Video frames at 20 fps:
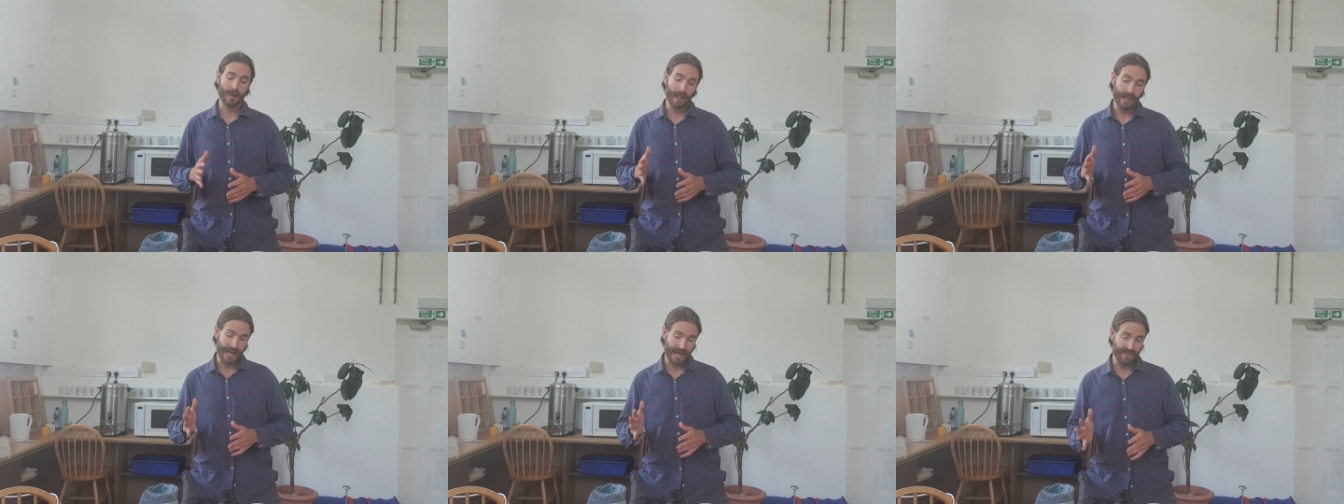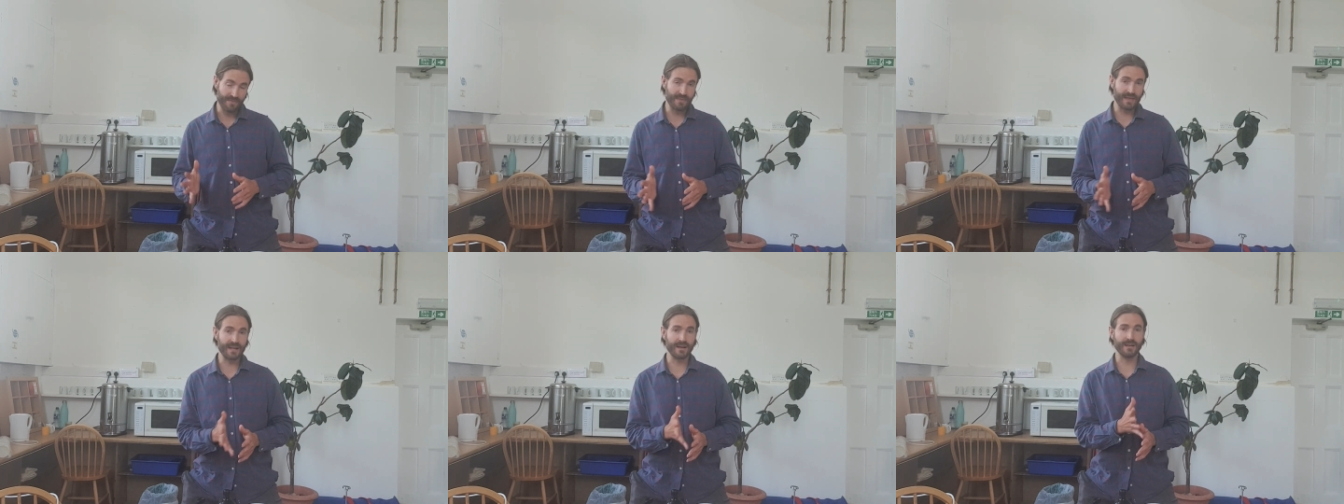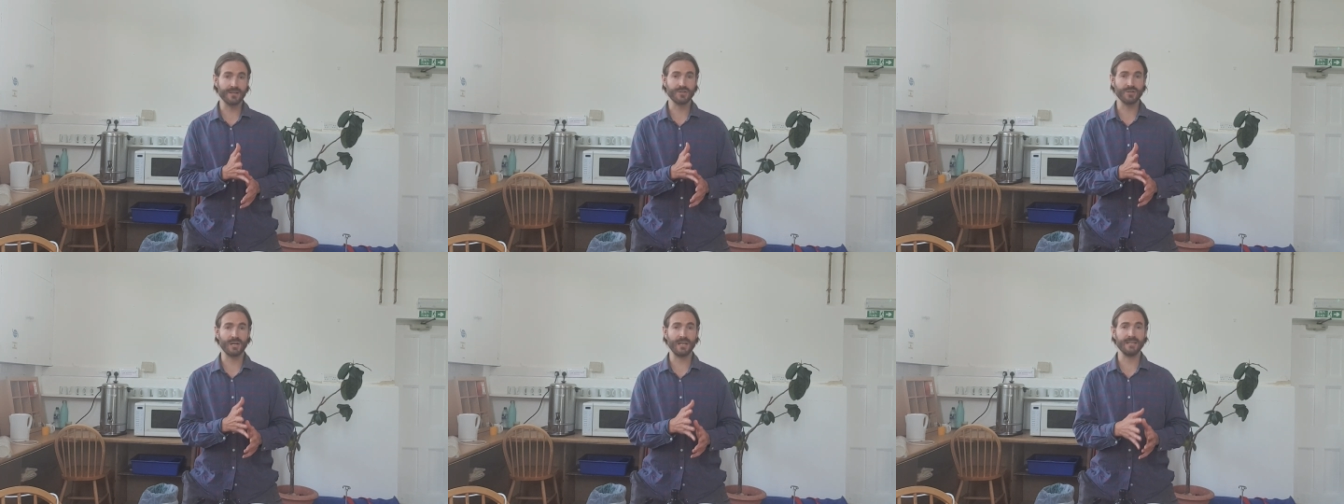and then I
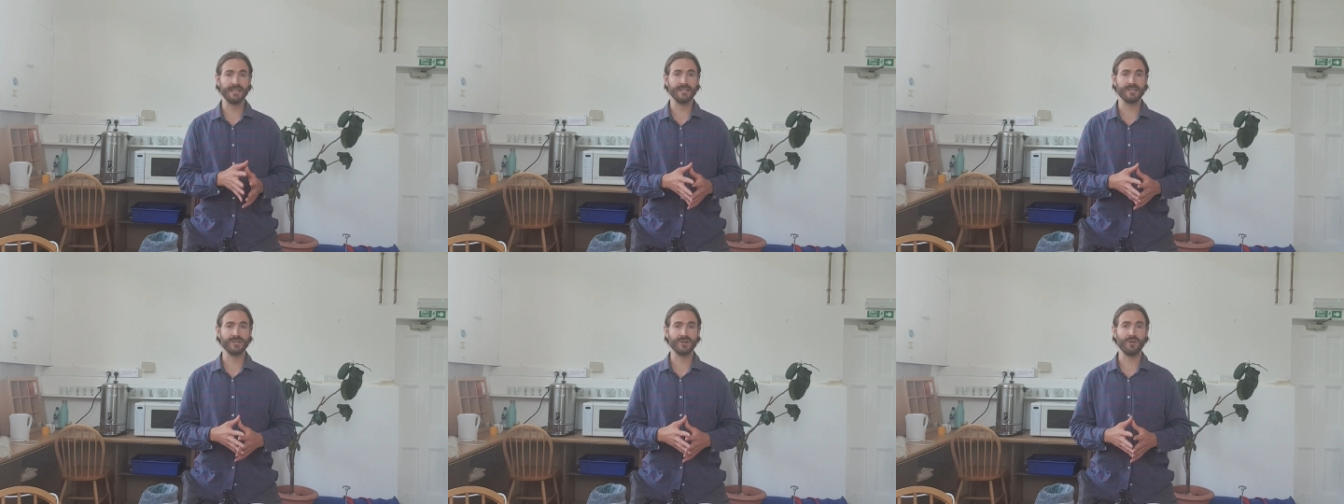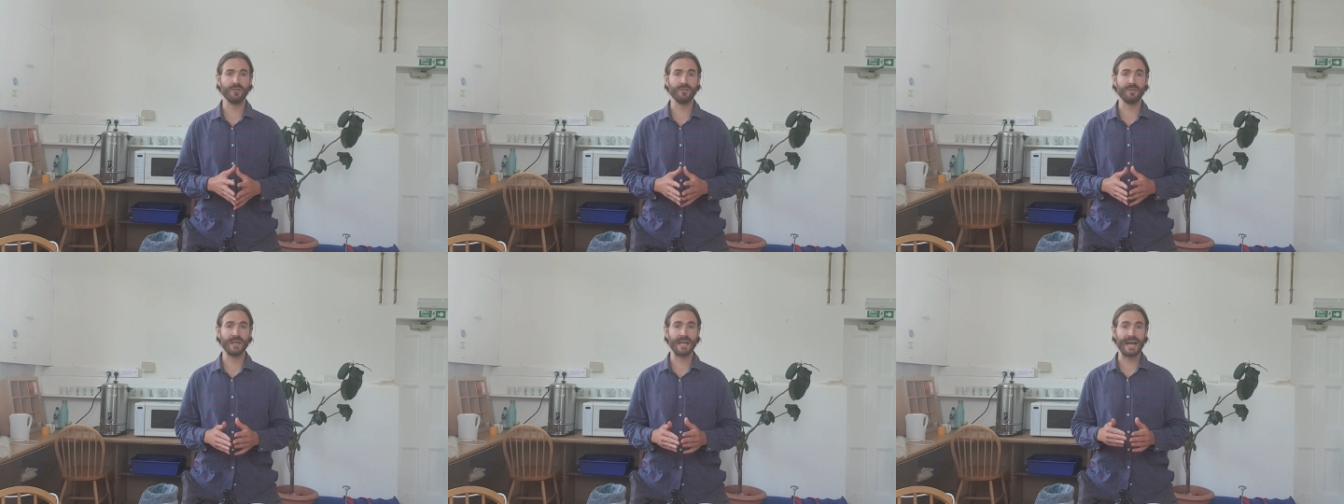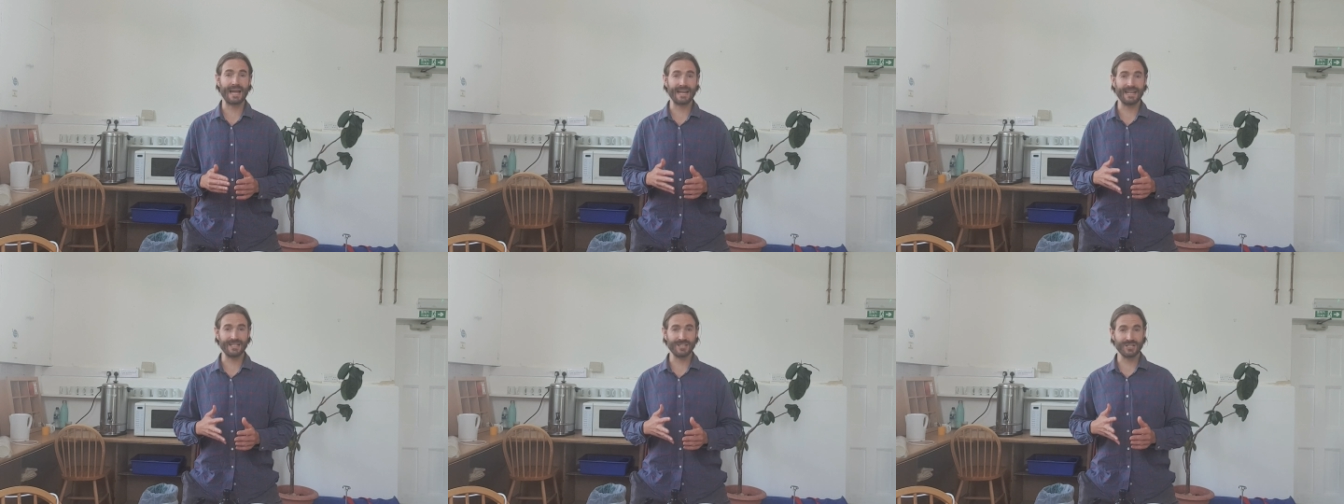tried this coffee
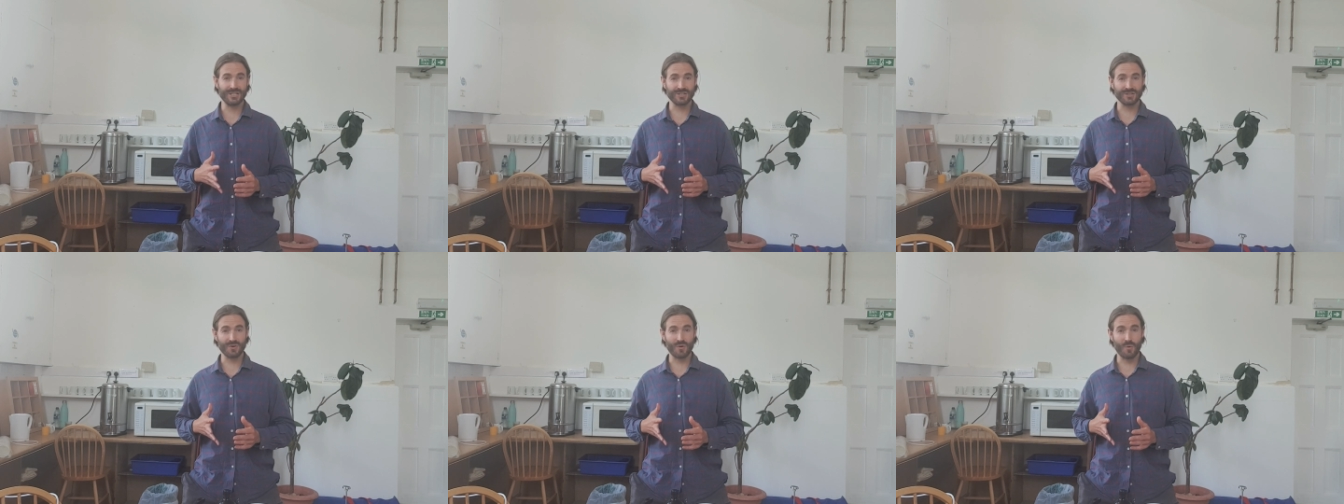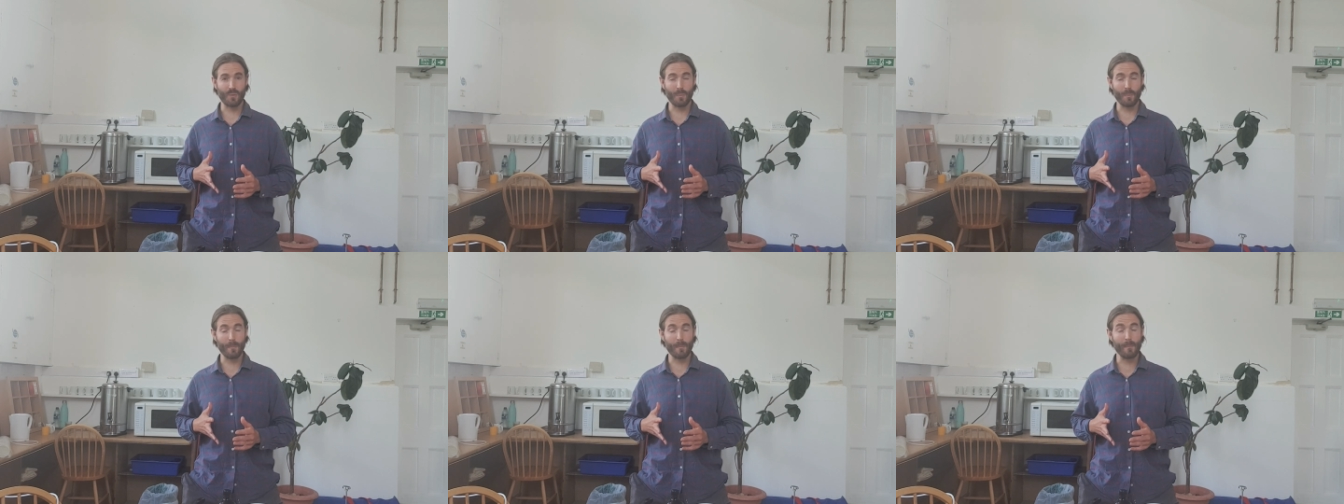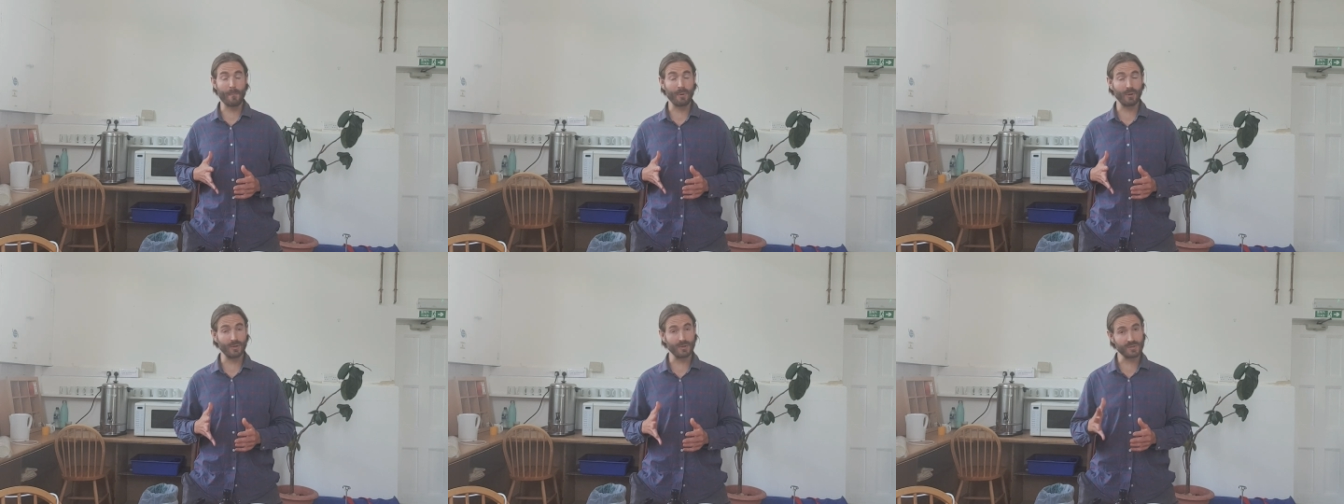and it just
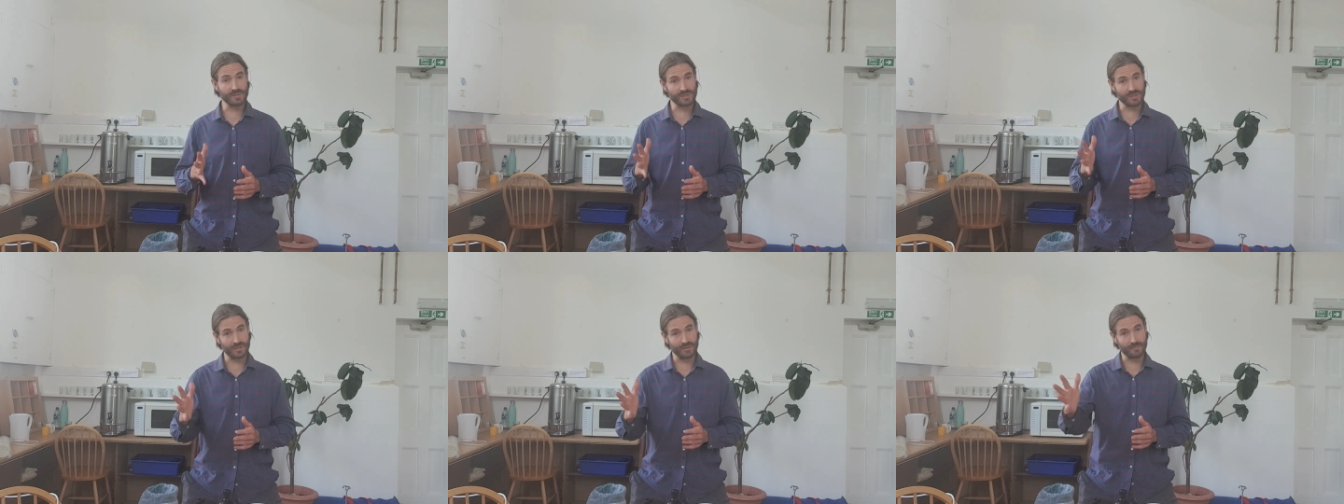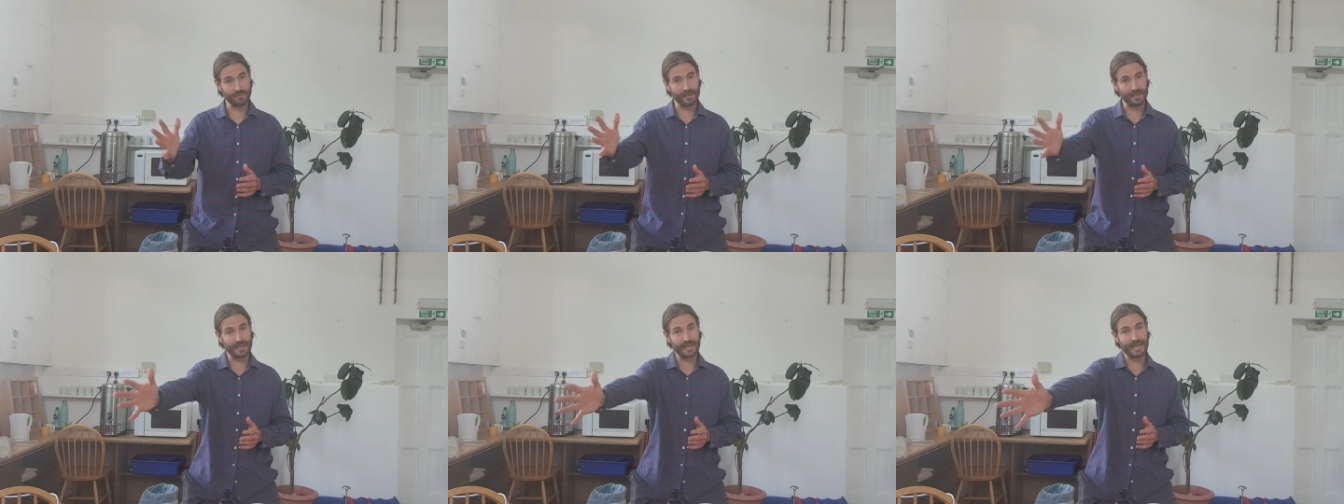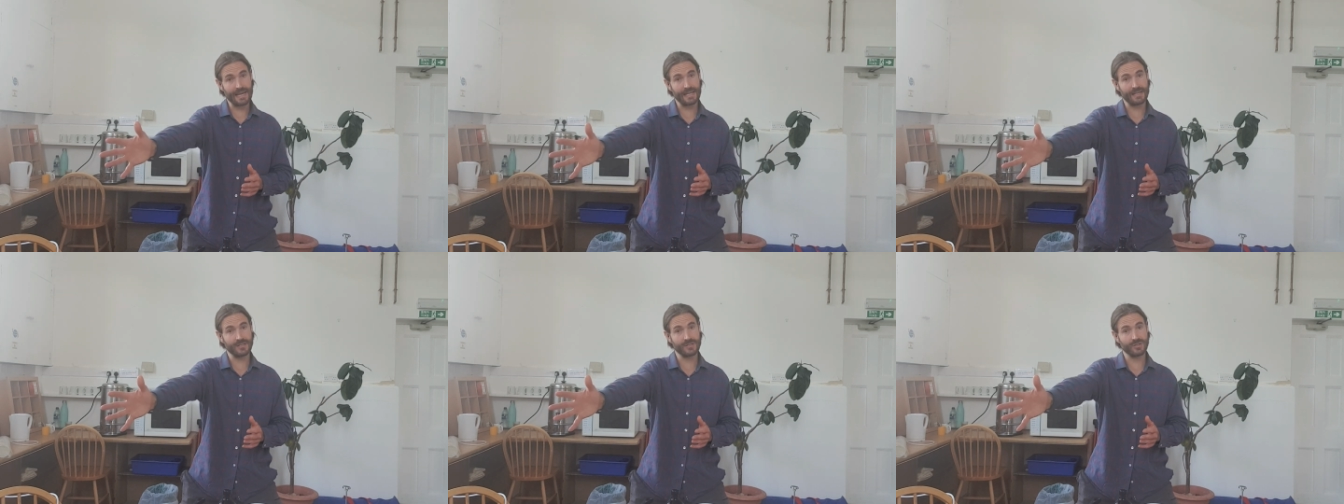boosted me
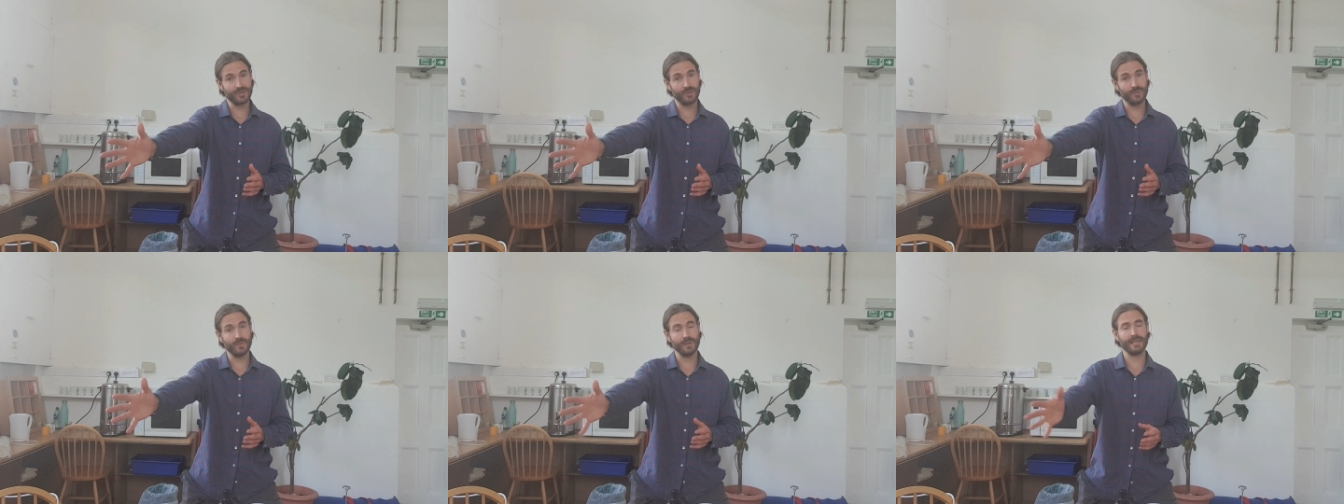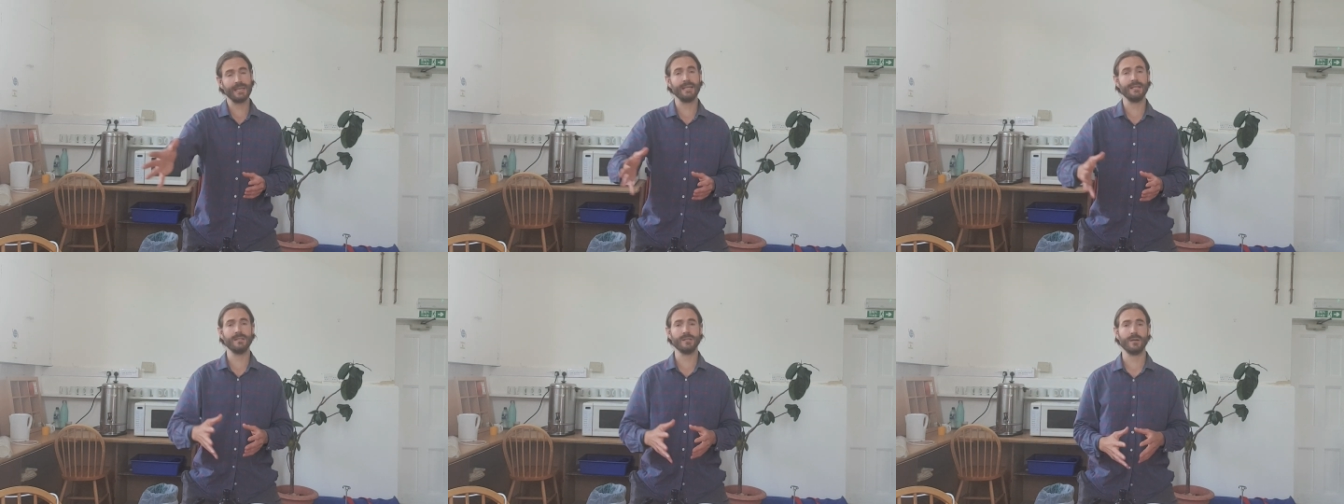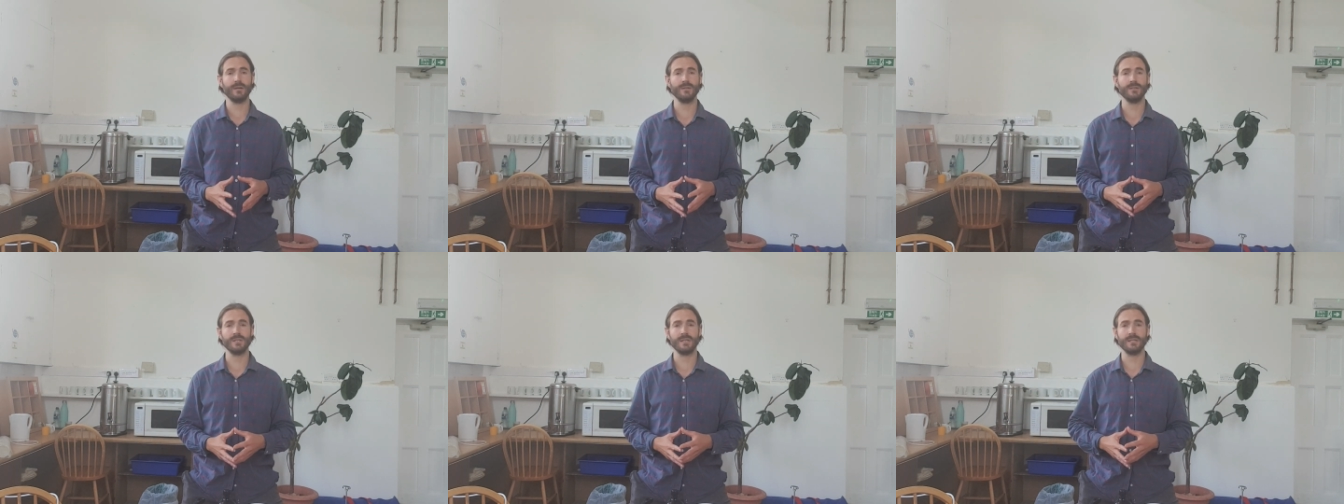into
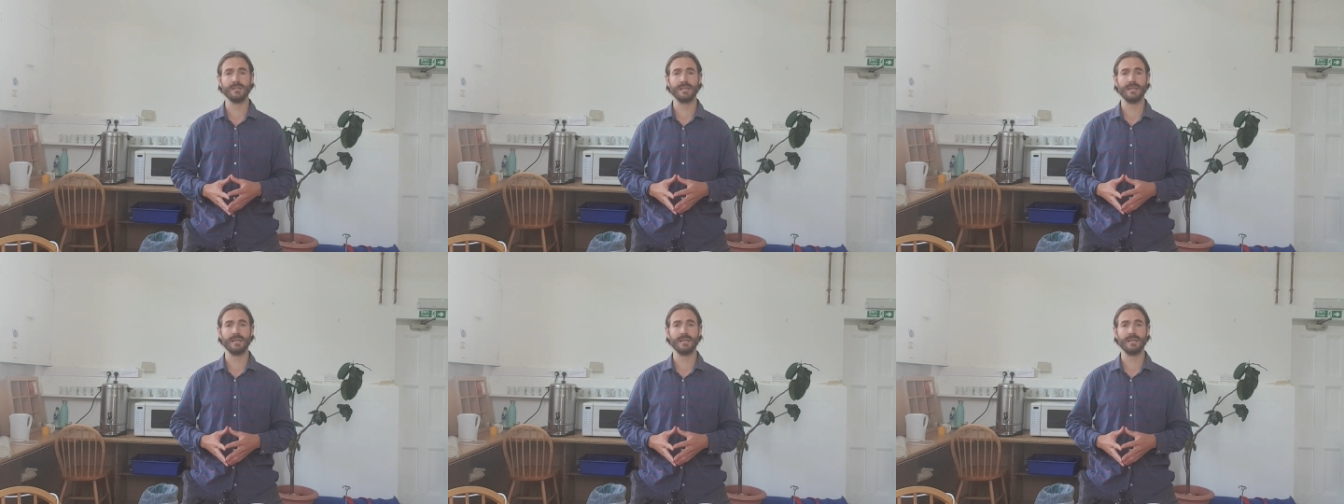ketosis.